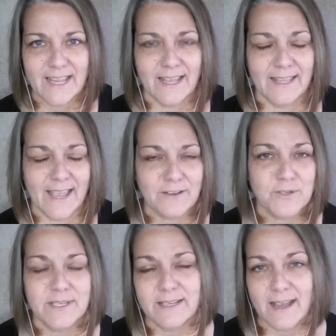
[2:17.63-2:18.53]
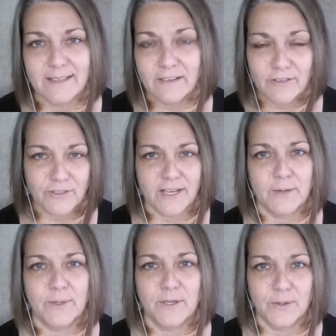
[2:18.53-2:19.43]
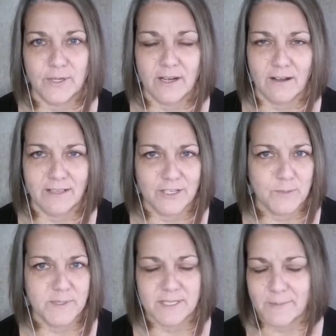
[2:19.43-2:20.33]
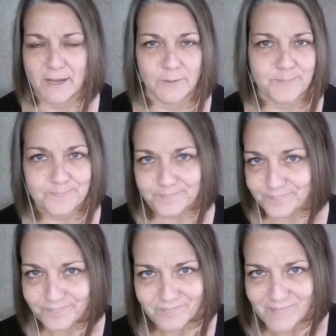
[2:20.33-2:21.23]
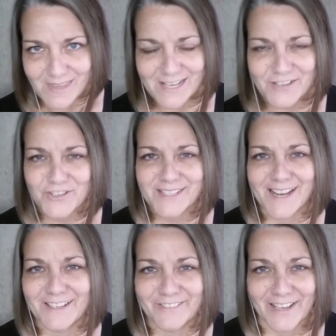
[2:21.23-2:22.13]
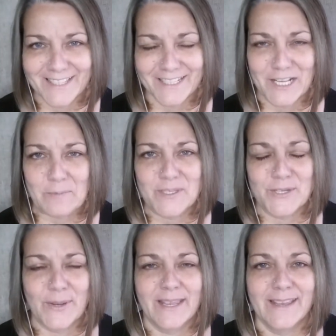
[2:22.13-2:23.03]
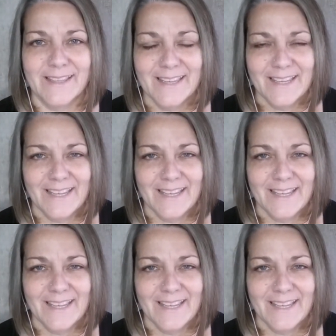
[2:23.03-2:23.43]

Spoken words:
And actually, I never thought I would go to college, but somehow I just kind of ended up doing it.